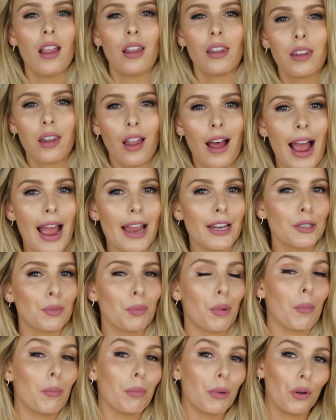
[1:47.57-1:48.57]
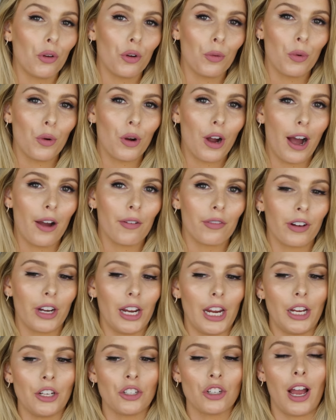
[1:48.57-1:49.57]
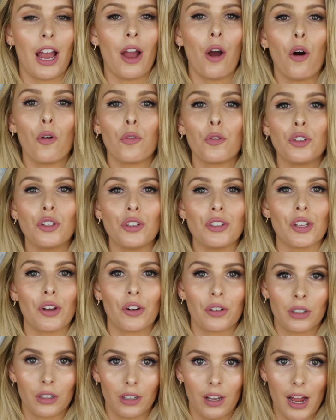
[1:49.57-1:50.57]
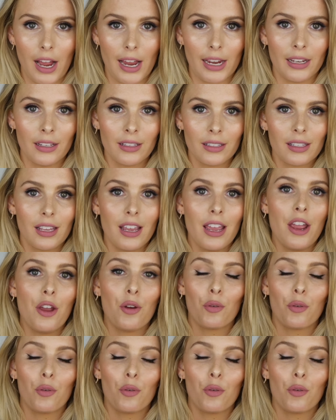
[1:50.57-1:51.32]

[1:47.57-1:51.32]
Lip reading: light but buildable coverage. I often use it on clients.